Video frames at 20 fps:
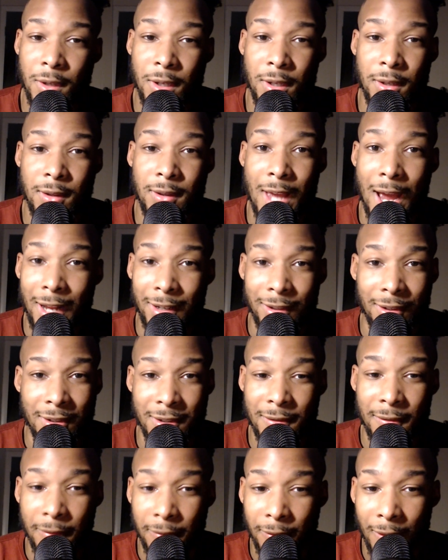That
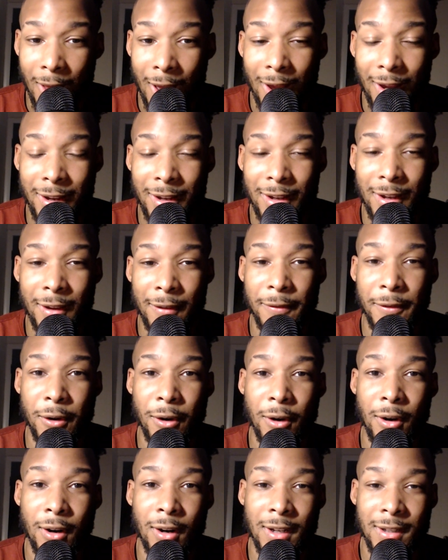doesn't fly if
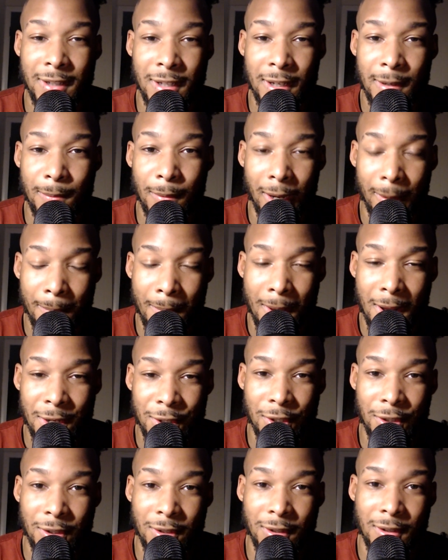you're a team like
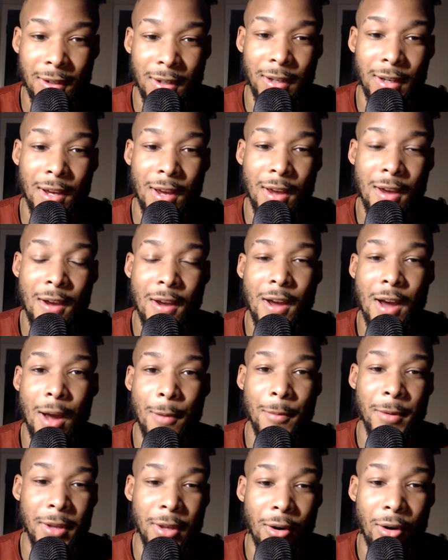Manchester City. I
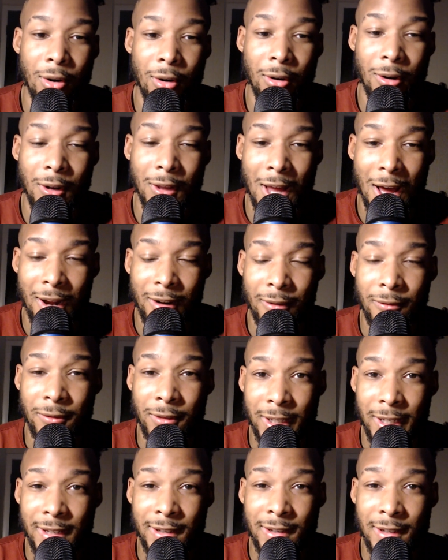mean, there are a lot of
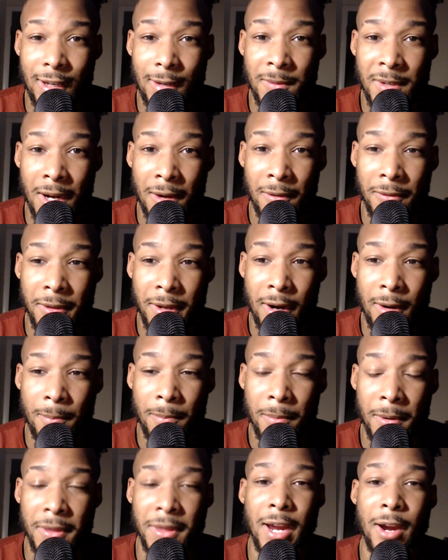elite teams out there,
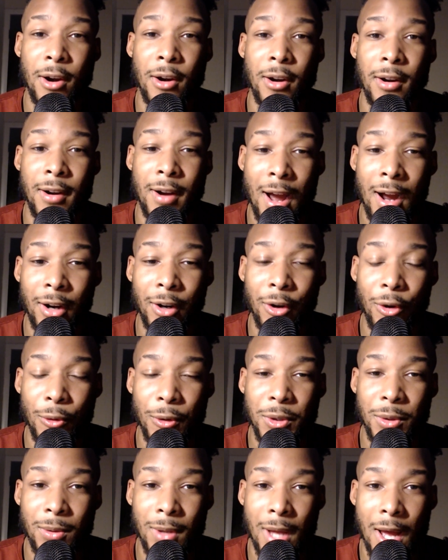but they are not going
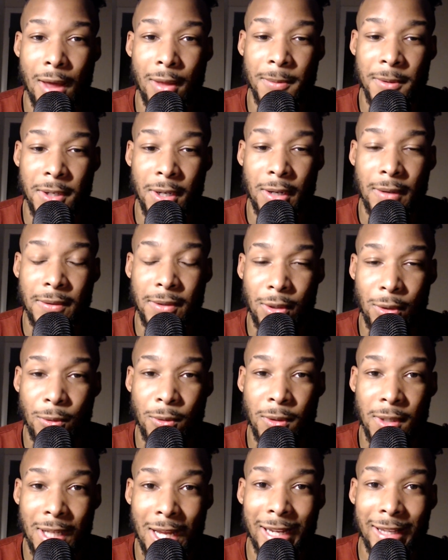to allow themselves to
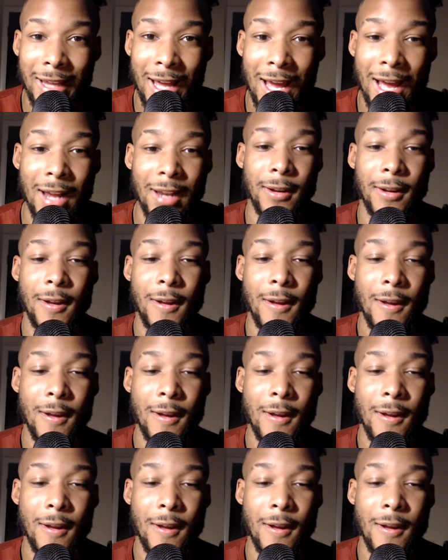lose like that.